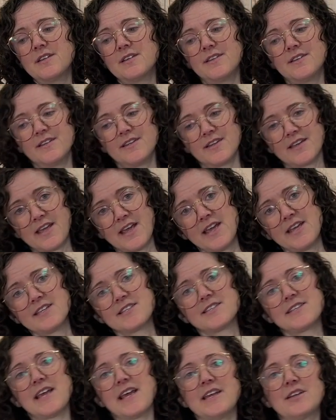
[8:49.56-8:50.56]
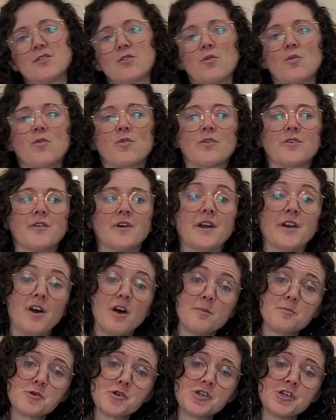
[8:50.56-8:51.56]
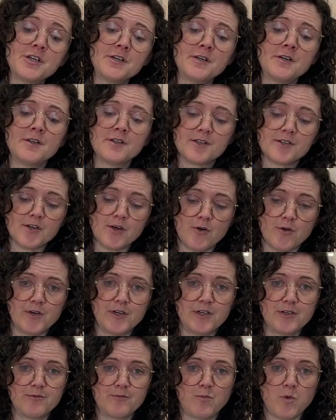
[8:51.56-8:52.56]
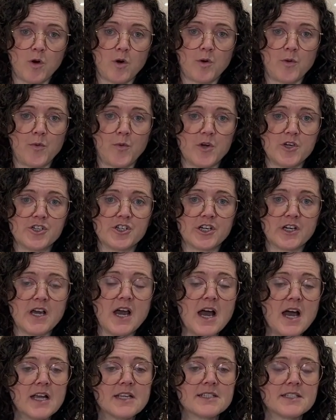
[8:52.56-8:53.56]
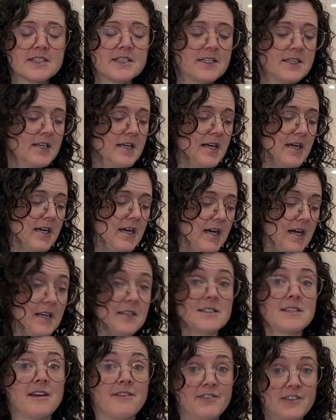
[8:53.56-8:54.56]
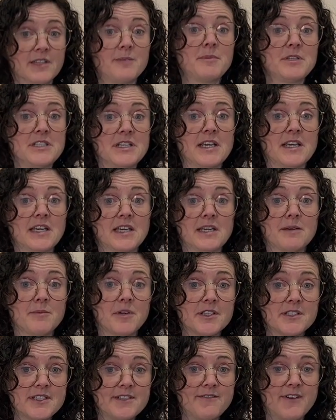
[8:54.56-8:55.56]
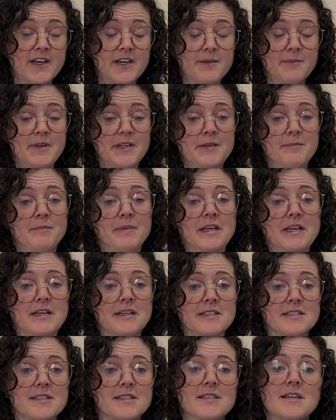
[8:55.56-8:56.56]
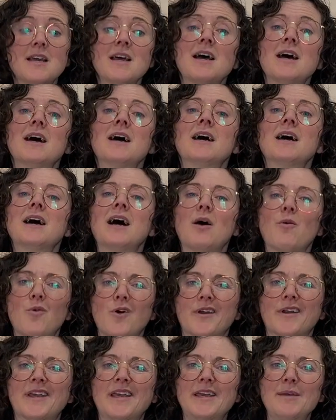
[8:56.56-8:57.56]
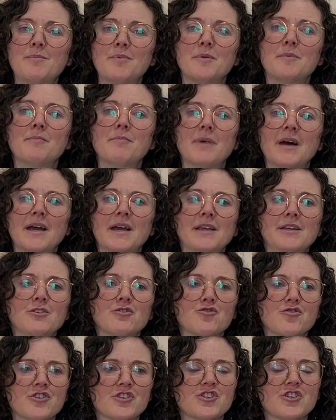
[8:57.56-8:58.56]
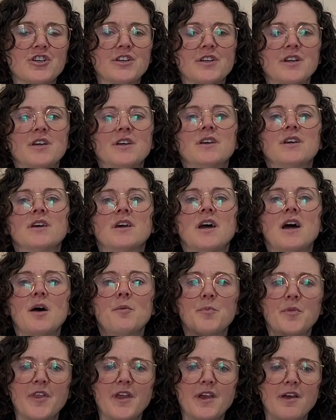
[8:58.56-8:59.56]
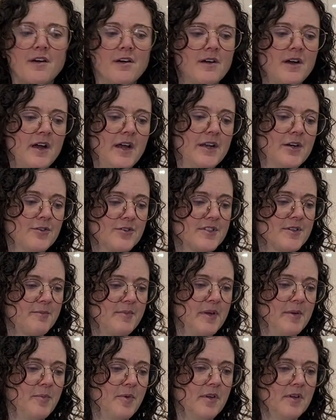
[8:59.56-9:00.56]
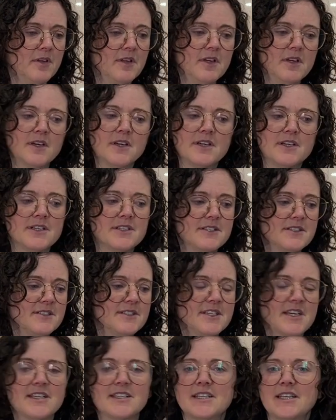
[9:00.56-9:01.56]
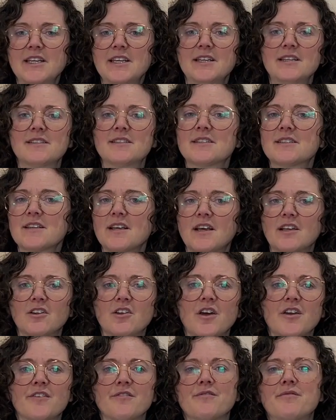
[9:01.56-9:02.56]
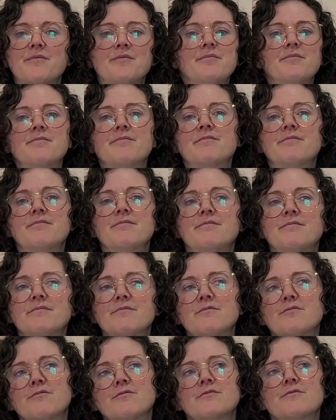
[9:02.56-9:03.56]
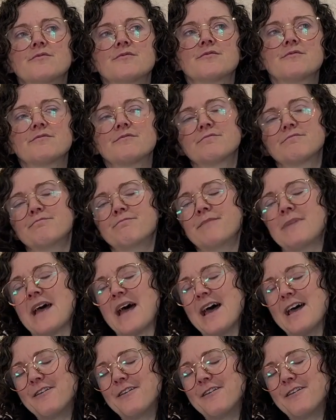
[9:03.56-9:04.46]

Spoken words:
the case or an option, so you work with what you got. I'll definitely be taking a multivitamin because I want to keep my nutrition up there. I know some people tend to eat a lot of bad